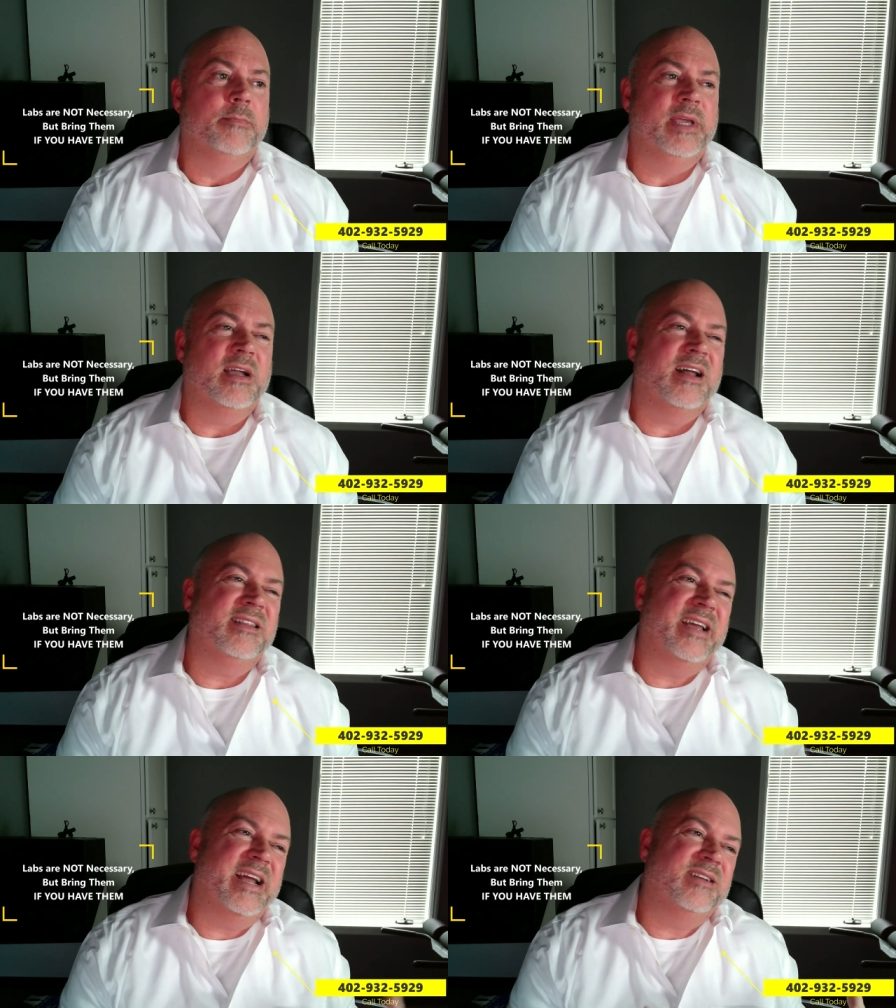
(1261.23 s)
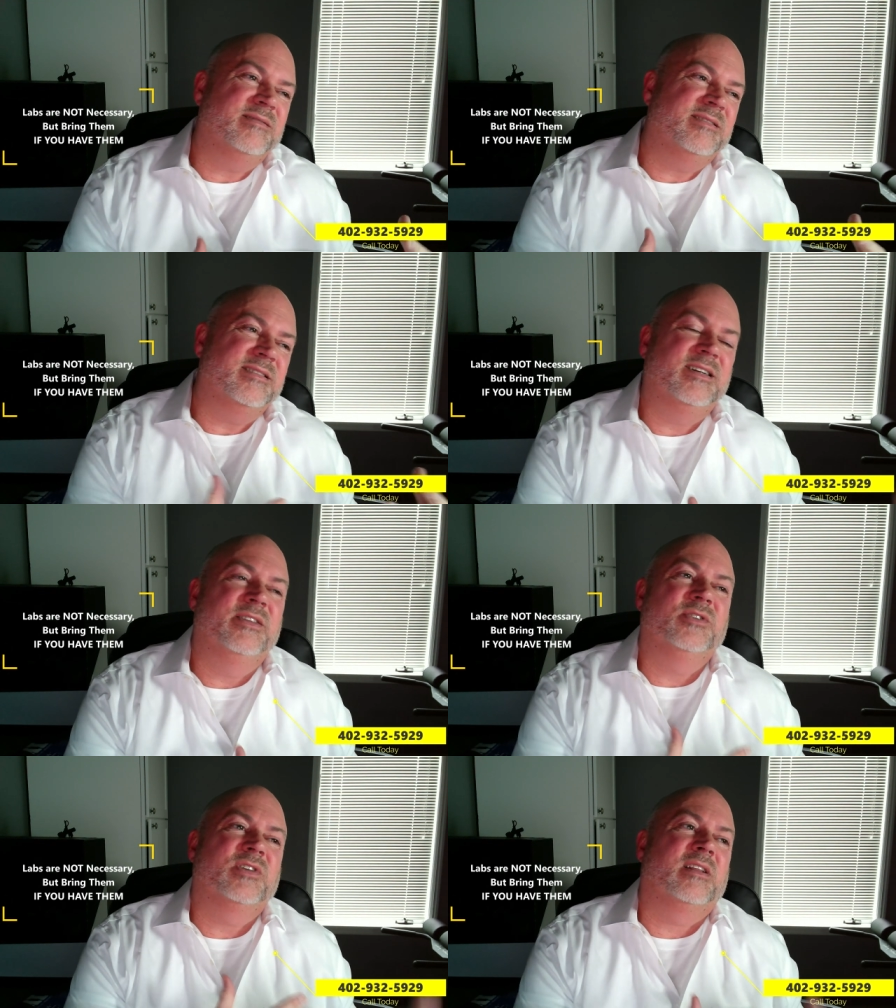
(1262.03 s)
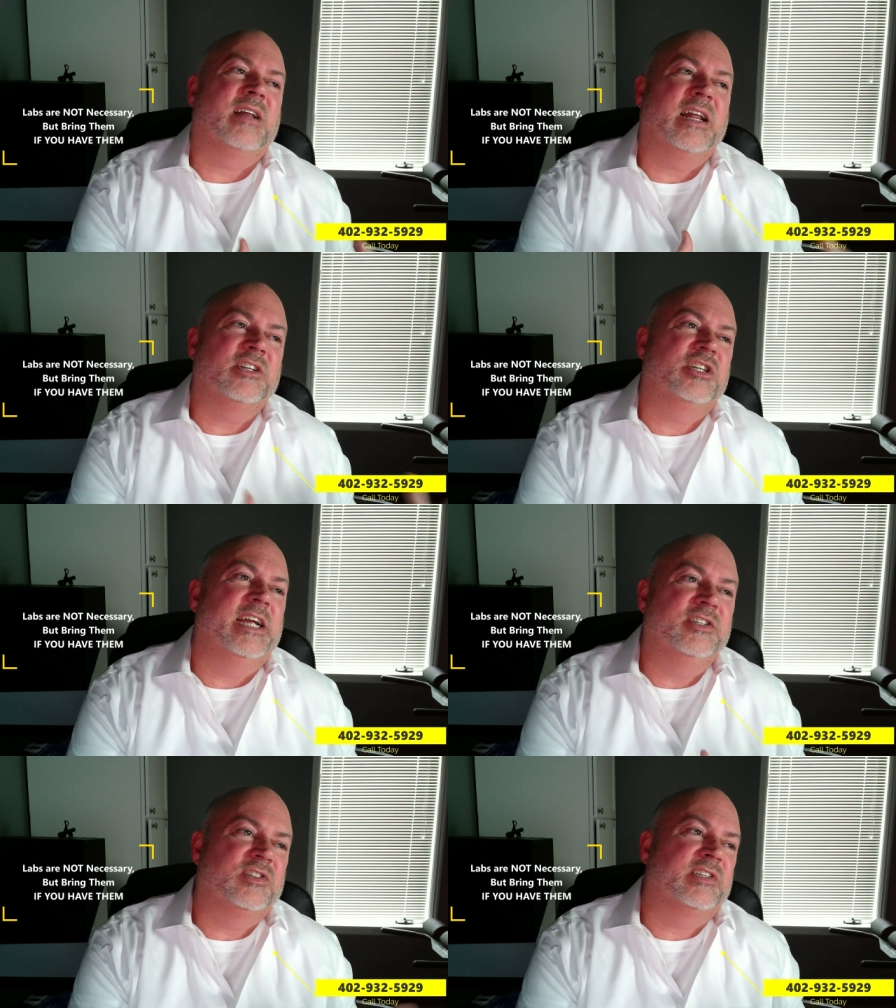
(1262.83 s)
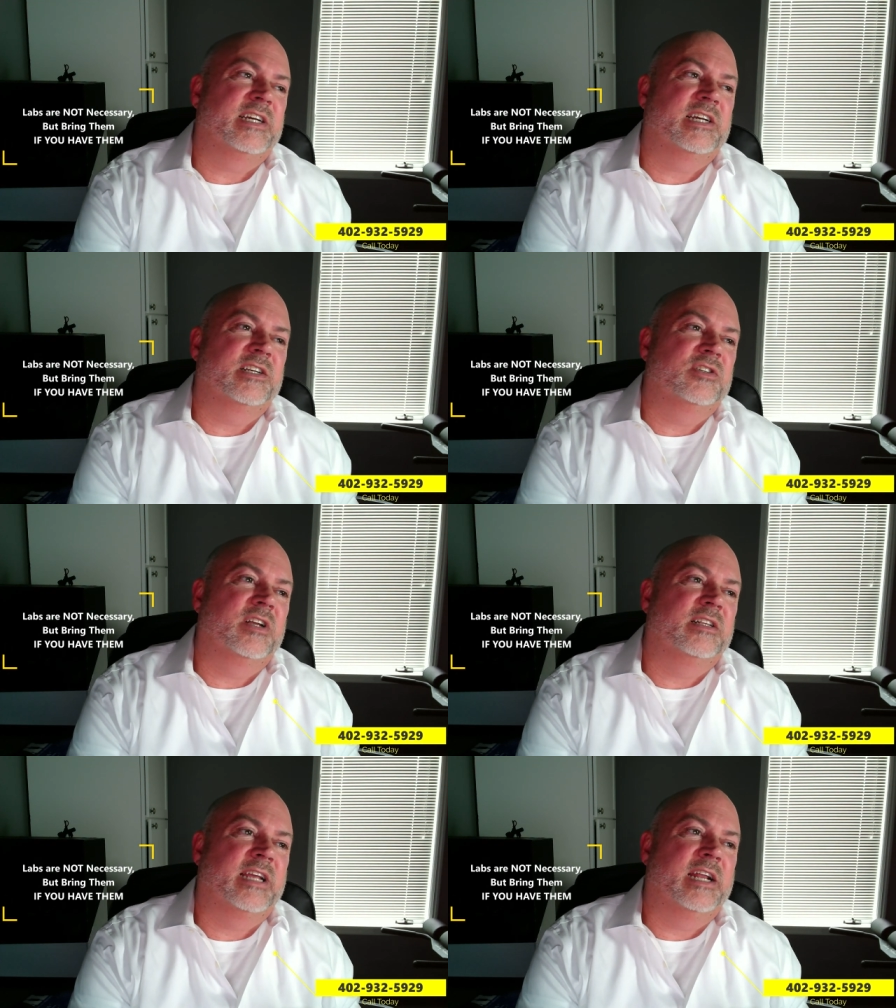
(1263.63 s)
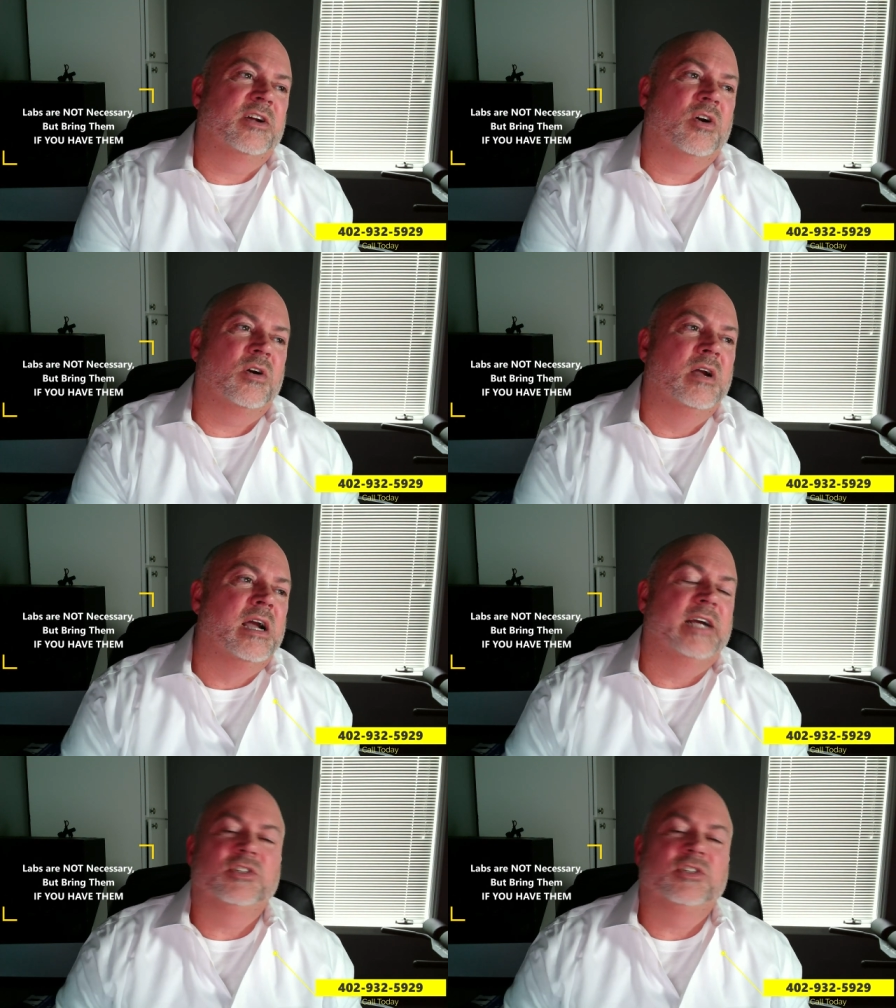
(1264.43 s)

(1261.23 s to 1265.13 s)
Beyond that, uh, there's a lot of changes that can, can occur. I